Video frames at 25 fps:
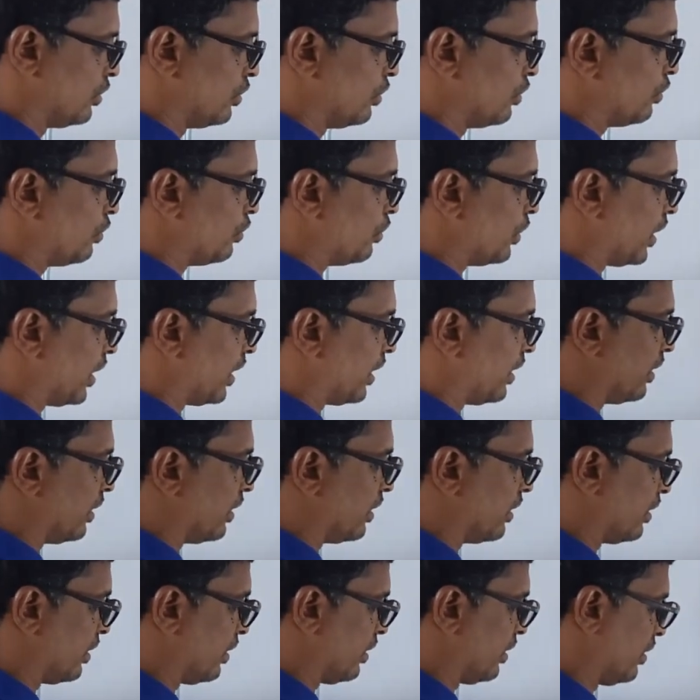1.
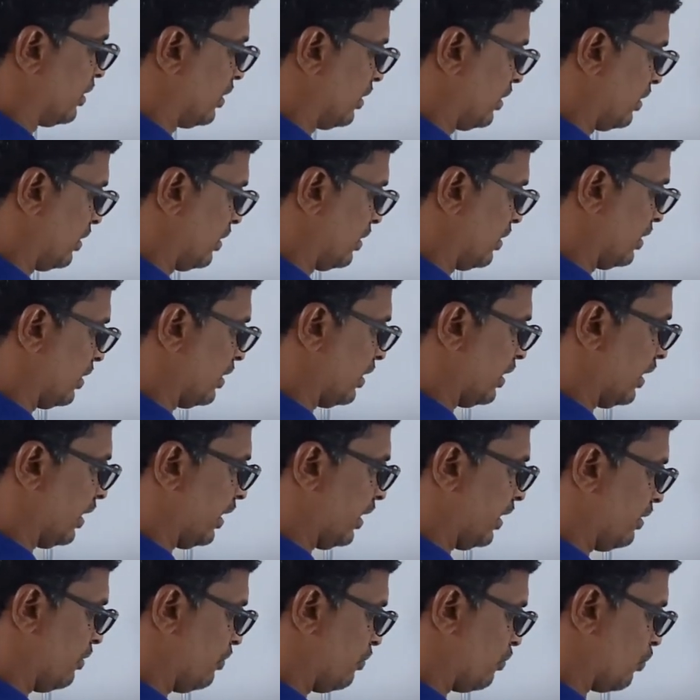
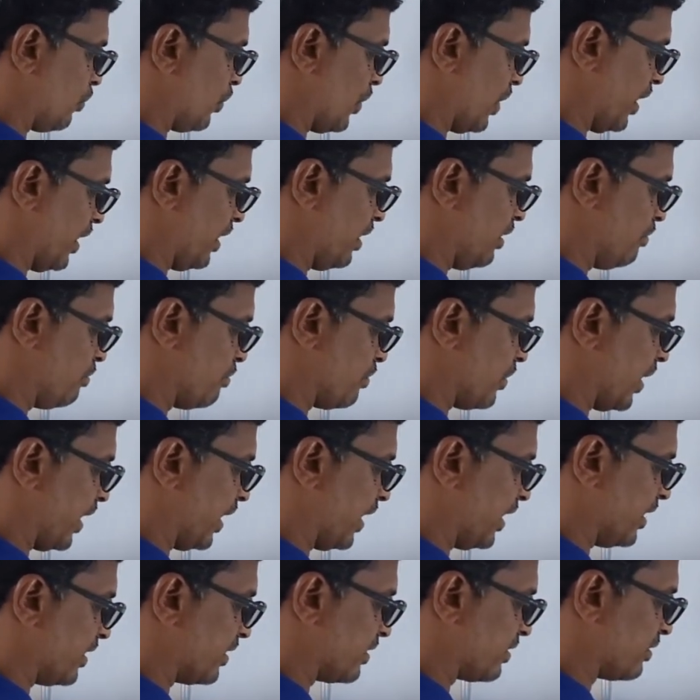And y
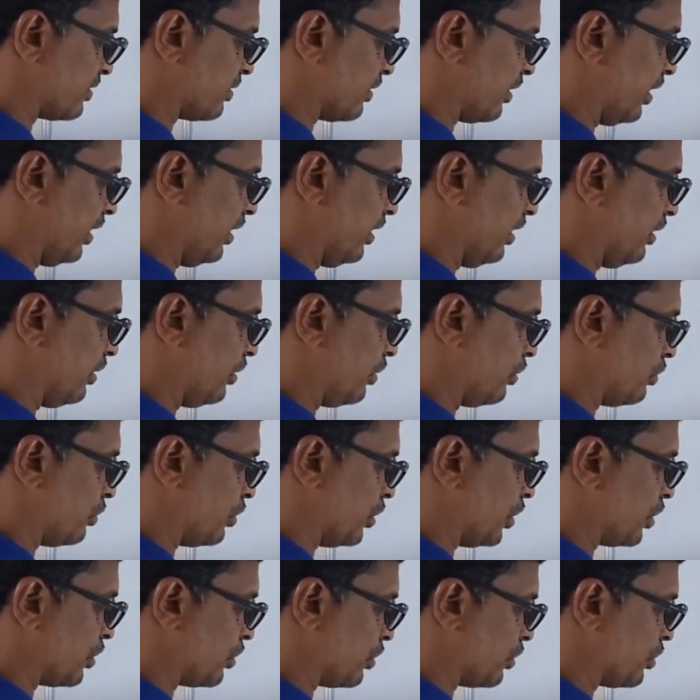minus 3
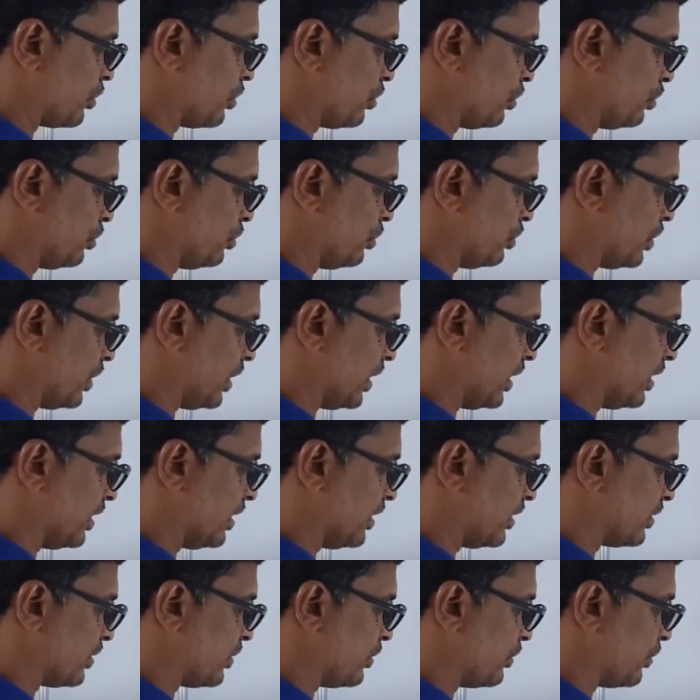equal to 2, and
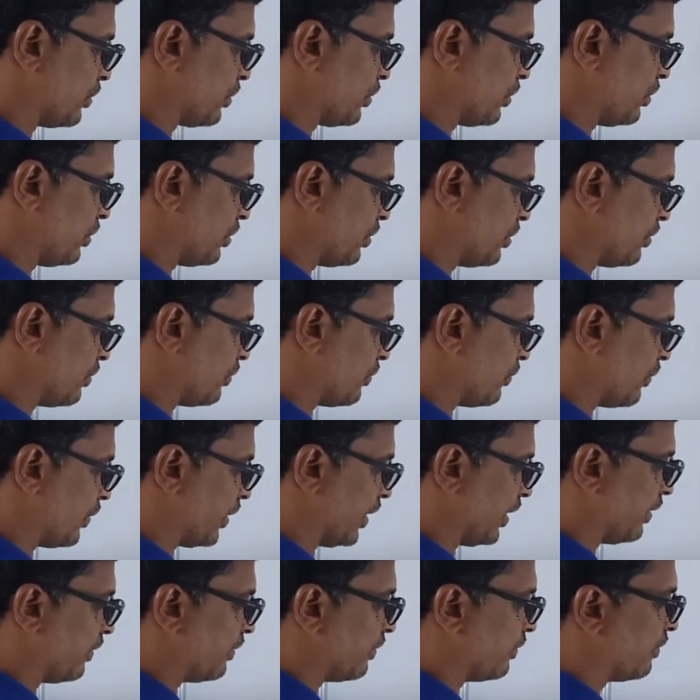this gives you
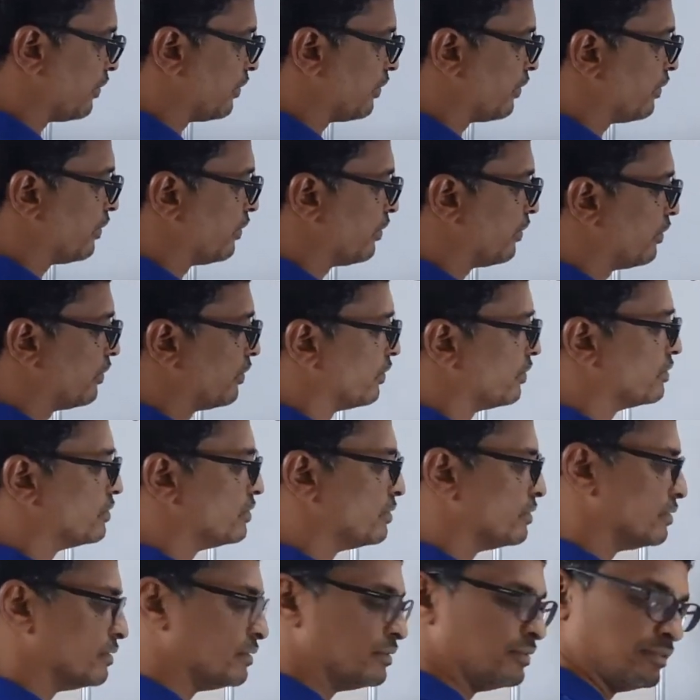5.
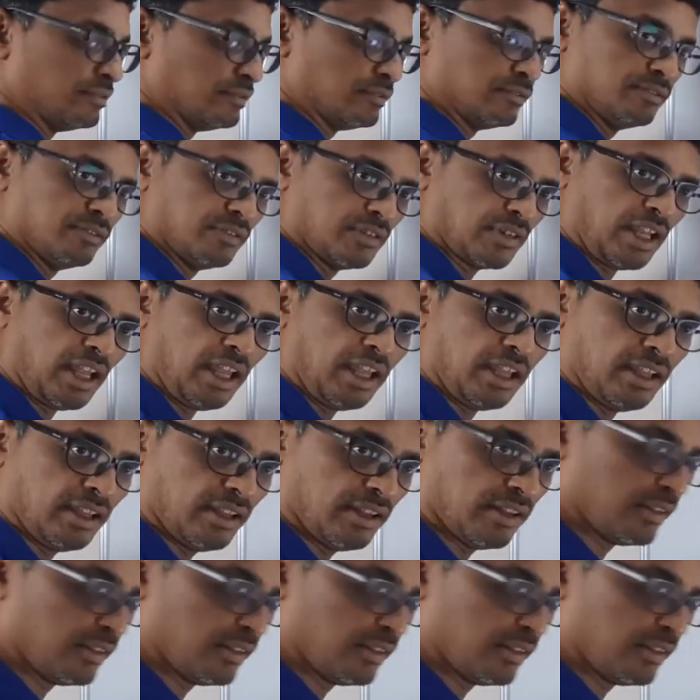Okay.